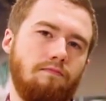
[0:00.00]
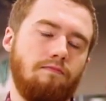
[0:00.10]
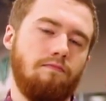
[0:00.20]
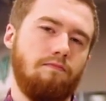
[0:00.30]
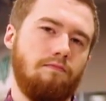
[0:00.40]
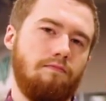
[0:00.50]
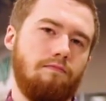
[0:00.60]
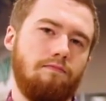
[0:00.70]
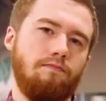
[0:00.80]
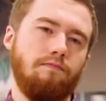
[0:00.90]

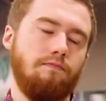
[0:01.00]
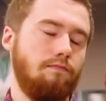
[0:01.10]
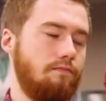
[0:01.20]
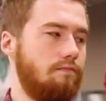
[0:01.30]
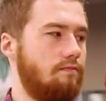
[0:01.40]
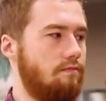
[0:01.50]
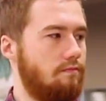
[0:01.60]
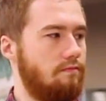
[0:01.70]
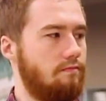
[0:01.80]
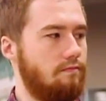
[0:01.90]

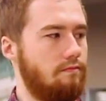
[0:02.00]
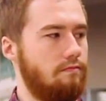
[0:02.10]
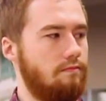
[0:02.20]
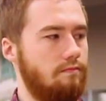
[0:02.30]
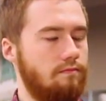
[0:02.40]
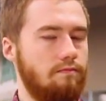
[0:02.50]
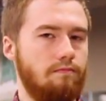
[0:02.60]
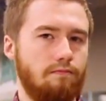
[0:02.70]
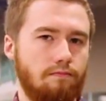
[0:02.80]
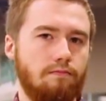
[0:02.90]

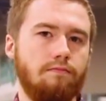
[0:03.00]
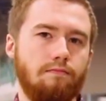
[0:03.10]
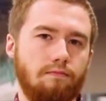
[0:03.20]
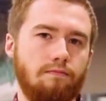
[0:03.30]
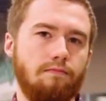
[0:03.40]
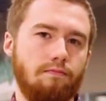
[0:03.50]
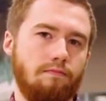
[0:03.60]
(not speaking)